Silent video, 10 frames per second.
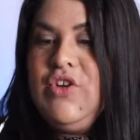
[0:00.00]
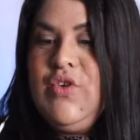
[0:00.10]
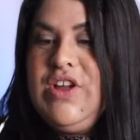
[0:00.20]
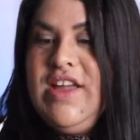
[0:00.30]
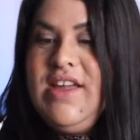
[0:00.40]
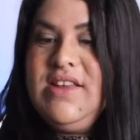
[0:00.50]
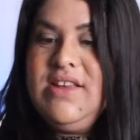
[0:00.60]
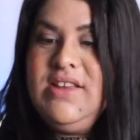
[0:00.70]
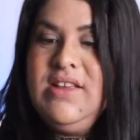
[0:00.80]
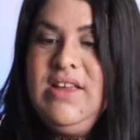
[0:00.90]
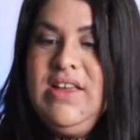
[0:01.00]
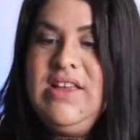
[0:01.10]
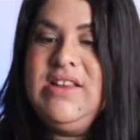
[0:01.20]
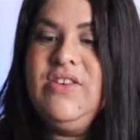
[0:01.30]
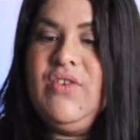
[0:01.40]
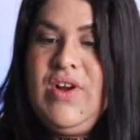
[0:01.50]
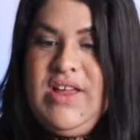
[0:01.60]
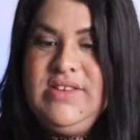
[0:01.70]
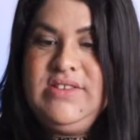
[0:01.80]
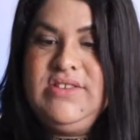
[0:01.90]
created in
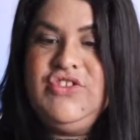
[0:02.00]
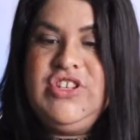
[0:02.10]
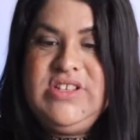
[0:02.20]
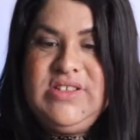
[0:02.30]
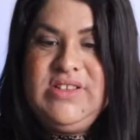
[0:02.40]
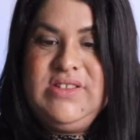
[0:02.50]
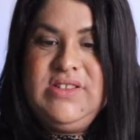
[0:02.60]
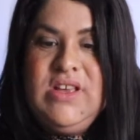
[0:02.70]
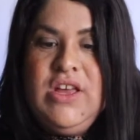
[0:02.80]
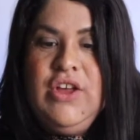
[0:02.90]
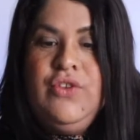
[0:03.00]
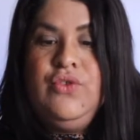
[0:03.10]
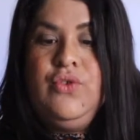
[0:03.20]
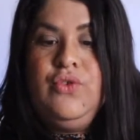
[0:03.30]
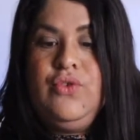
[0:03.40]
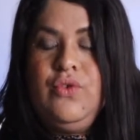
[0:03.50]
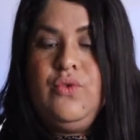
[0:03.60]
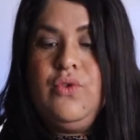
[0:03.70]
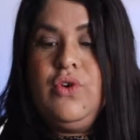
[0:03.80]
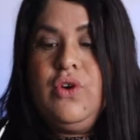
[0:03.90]
Christ Jesus to
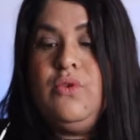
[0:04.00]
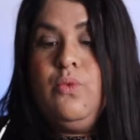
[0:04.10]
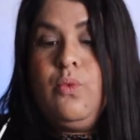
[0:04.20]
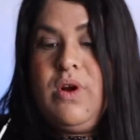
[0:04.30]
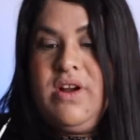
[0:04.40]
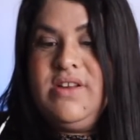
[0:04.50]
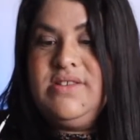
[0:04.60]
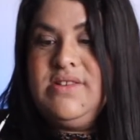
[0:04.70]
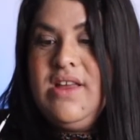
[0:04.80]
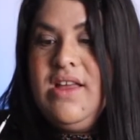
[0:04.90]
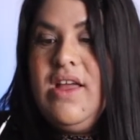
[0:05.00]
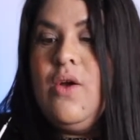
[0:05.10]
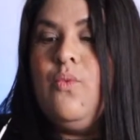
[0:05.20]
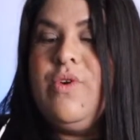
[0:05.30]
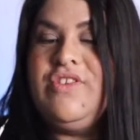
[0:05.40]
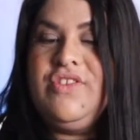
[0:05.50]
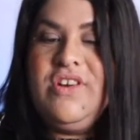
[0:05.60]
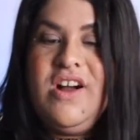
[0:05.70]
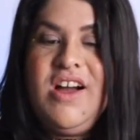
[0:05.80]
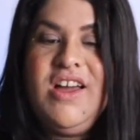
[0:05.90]
do good works, which
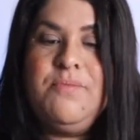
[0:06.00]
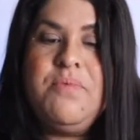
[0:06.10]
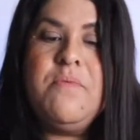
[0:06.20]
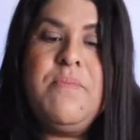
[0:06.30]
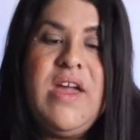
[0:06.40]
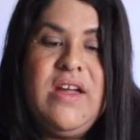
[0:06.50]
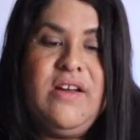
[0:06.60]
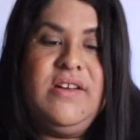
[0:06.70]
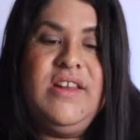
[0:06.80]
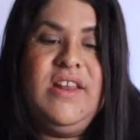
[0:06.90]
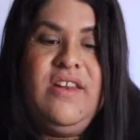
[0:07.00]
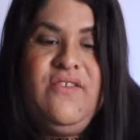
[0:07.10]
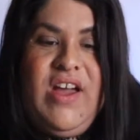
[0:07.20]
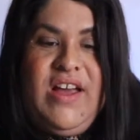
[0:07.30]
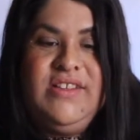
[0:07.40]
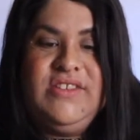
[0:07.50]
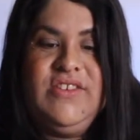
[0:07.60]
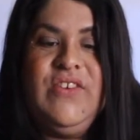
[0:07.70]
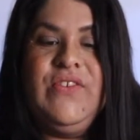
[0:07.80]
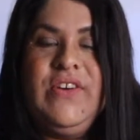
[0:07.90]
God prepared in advance
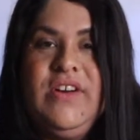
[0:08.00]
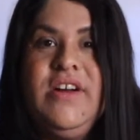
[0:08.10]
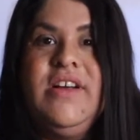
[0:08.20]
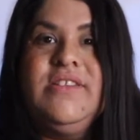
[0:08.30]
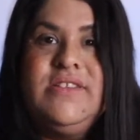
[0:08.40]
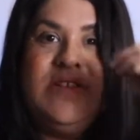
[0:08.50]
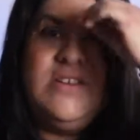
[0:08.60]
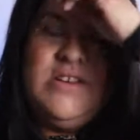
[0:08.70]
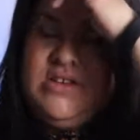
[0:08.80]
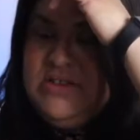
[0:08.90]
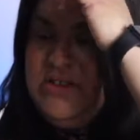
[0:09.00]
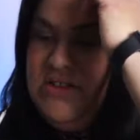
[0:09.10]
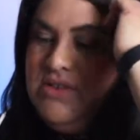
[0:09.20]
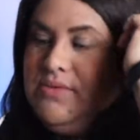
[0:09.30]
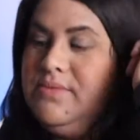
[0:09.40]
for us to do.